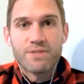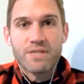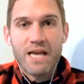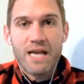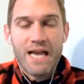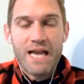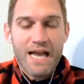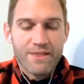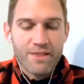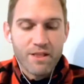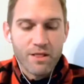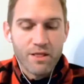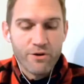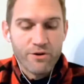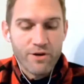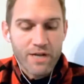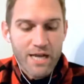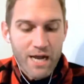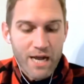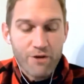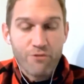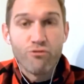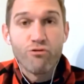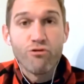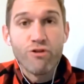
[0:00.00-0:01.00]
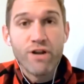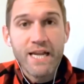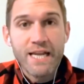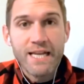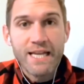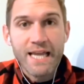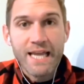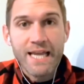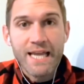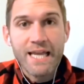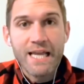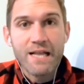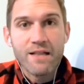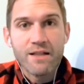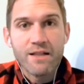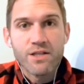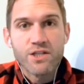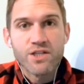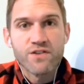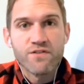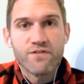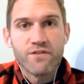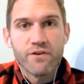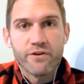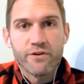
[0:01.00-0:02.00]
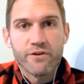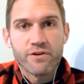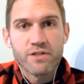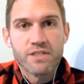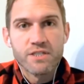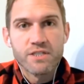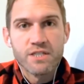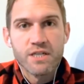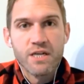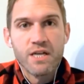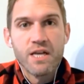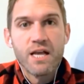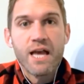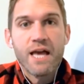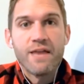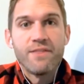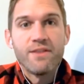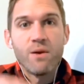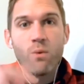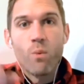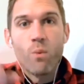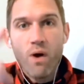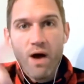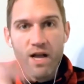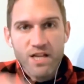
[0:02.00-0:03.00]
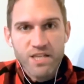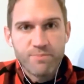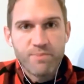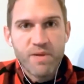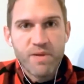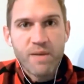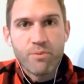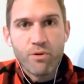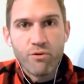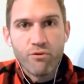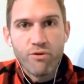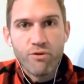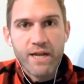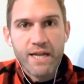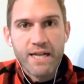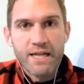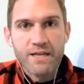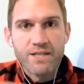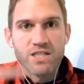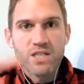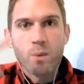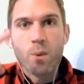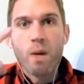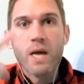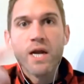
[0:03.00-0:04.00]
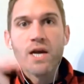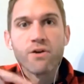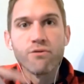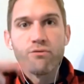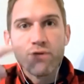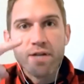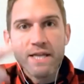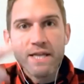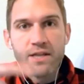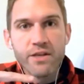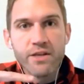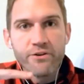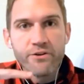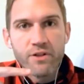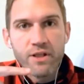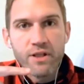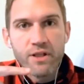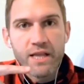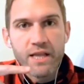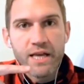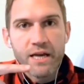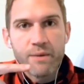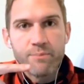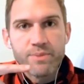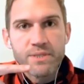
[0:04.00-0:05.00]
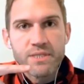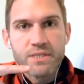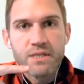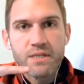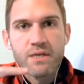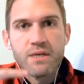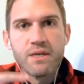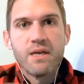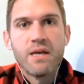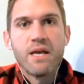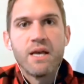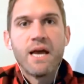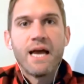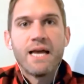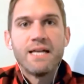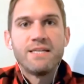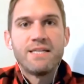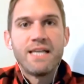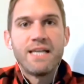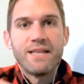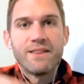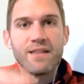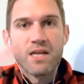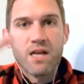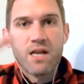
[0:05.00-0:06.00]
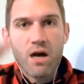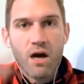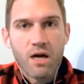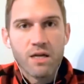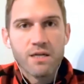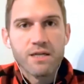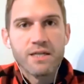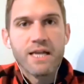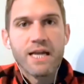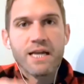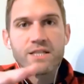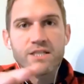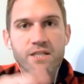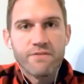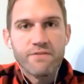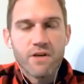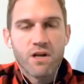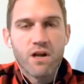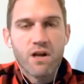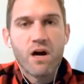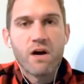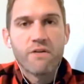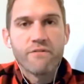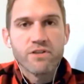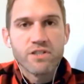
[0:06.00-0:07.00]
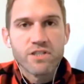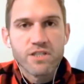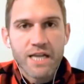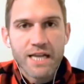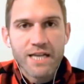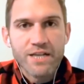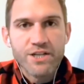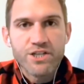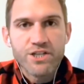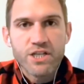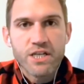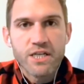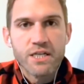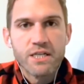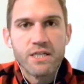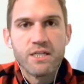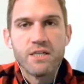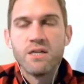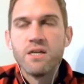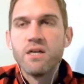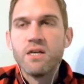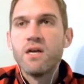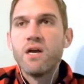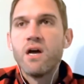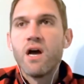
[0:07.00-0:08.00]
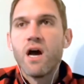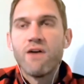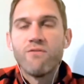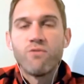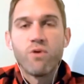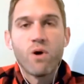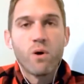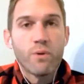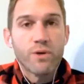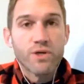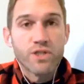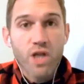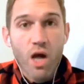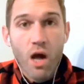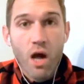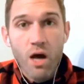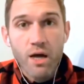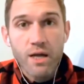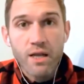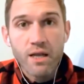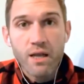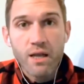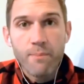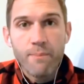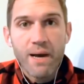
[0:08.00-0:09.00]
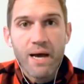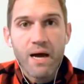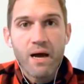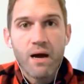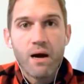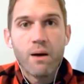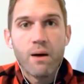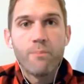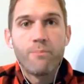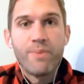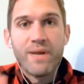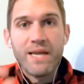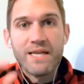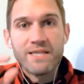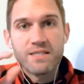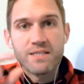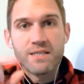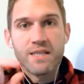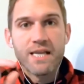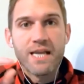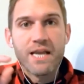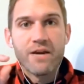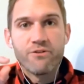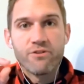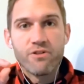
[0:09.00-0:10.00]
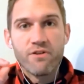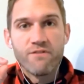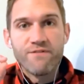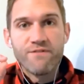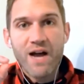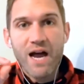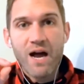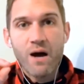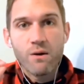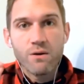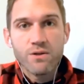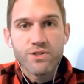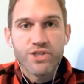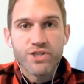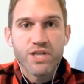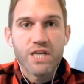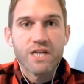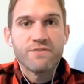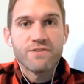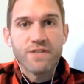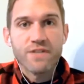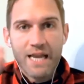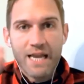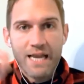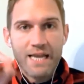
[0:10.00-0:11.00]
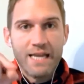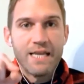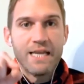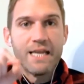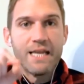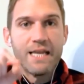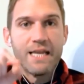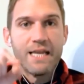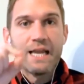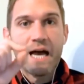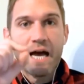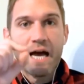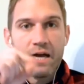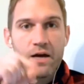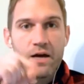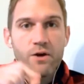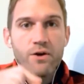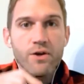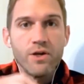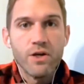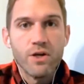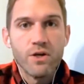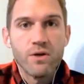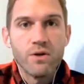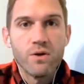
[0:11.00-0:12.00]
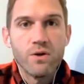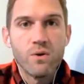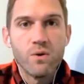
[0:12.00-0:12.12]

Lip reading: I had to learn how to read English first and then watch people read it so I could read their lips and take the context of the conversation of what we're talking about, piecing together the vowel shifts, A, E, I, O, U,